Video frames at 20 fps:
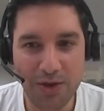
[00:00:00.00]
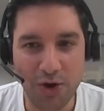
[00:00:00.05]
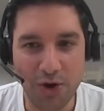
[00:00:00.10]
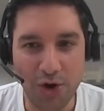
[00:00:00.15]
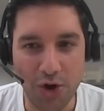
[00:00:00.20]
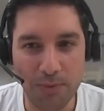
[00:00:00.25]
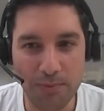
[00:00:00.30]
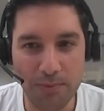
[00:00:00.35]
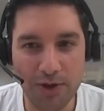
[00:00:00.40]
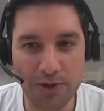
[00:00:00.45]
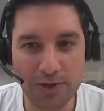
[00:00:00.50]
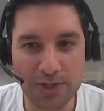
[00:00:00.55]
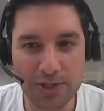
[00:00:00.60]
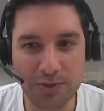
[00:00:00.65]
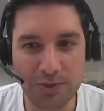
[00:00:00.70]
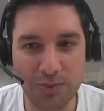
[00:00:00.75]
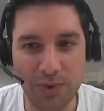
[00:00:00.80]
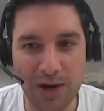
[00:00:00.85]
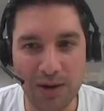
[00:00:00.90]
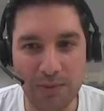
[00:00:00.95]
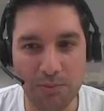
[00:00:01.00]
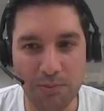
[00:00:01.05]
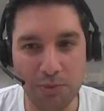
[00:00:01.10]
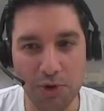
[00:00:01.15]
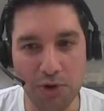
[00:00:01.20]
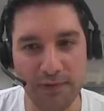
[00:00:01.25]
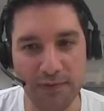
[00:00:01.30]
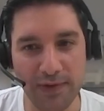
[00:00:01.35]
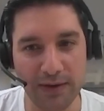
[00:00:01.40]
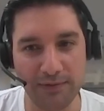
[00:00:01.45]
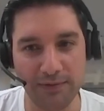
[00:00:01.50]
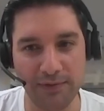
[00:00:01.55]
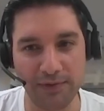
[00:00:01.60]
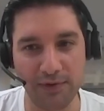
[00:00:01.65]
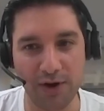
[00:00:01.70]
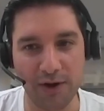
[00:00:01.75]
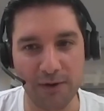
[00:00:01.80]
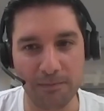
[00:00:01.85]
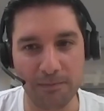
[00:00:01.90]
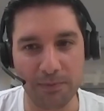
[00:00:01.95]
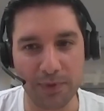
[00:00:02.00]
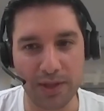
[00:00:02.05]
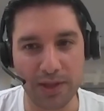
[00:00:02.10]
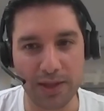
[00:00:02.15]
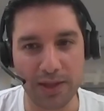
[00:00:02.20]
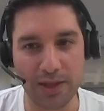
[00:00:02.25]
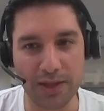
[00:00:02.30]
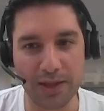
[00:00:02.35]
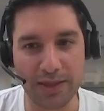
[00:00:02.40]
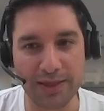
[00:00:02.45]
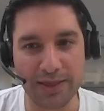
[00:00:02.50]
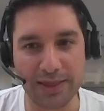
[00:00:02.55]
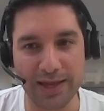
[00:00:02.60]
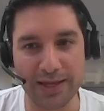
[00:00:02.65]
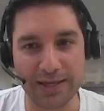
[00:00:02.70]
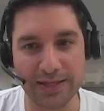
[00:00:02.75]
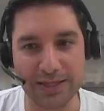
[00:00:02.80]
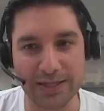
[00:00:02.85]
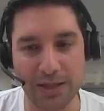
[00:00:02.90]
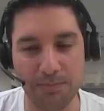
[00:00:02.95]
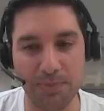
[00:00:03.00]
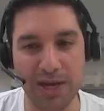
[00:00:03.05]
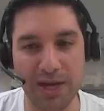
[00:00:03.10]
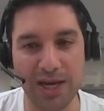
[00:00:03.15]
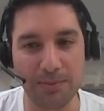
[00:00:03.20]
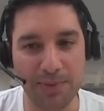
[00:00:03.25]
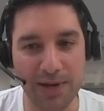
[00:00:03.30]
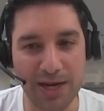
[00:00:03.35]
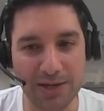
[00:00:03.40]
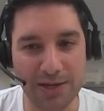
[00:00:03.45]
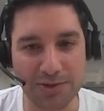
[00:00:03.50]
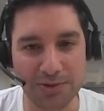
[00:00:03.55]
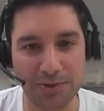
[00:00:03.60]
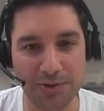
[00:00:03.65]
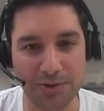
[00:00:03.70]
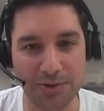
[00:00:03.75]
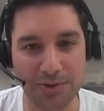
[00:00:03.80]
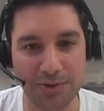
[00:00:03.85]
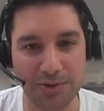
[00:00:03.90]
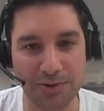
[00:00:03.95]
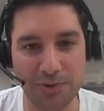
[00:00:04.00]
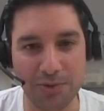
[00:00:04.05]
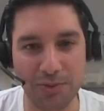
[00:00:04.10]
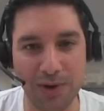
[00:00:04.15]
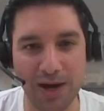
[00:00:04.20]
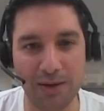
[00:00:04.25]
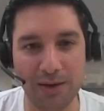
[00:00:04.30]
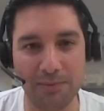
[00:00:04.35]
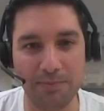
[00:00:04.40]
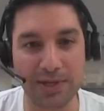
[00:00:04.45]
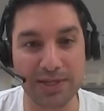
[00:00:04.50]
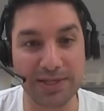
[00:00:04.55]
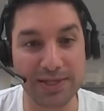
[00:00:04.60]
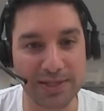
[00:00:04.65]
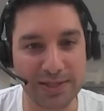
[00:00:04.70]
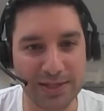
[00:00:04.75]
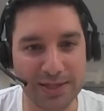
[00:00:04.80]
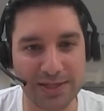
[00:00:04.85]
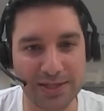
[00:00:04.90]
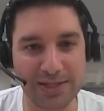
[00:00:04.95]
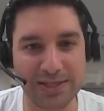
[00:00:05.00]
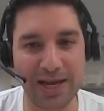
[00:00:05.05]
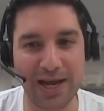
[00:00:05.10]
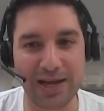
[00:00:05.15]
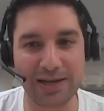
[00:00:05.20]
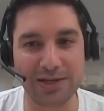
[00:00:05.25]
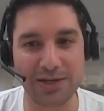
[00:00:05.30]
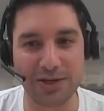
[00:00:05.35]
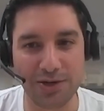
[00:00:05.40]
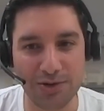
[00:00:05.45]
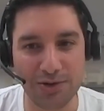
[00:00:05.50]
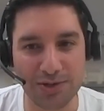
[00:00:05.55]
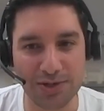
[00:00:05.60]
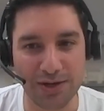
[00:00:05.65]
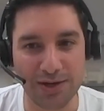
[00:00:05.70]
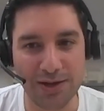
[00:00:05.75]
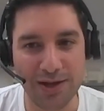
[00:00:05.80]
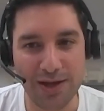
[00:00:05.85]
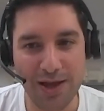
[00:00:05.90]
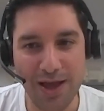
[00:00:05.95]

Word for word: almost we're moving from, there's the B2B tool where businesses start to use it.